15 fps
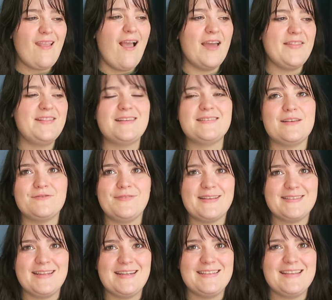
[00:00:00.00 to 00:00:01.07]
I think that sounds
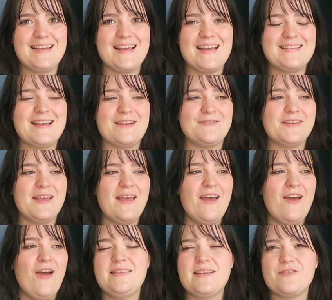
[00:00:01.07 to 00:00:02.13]
fascinating. It sounds
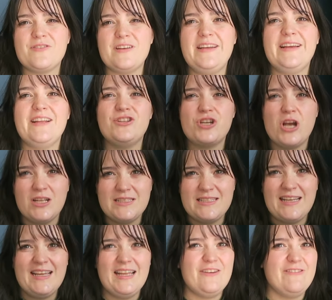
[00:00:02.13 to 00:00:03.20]
really
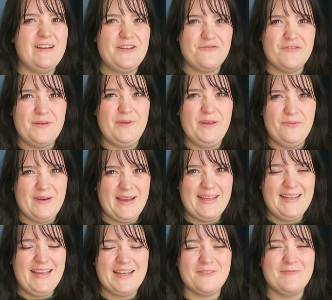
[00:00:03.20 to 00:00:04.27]
enchanting in a really creepy
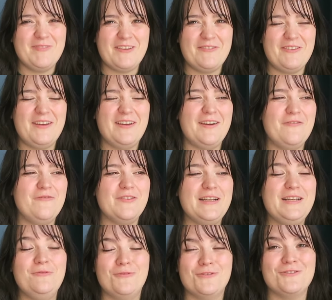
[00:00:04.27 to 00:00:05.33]
way, and I
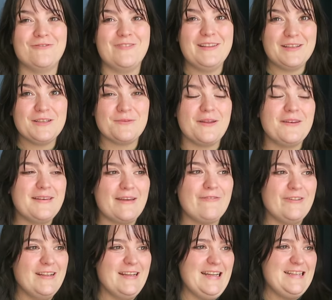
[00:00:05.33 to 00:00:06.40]
really want to read this one,
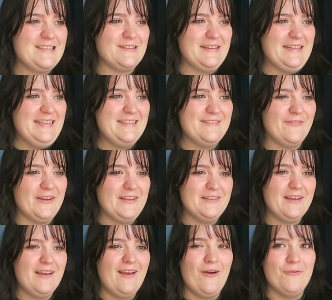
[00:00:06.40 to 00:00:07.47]
definitely, so I need to find
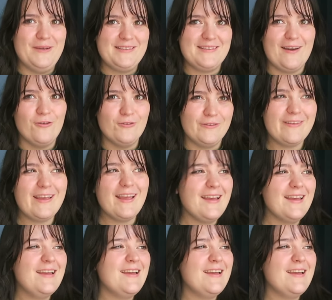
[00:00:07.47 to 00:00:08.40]
a way to get hold of it.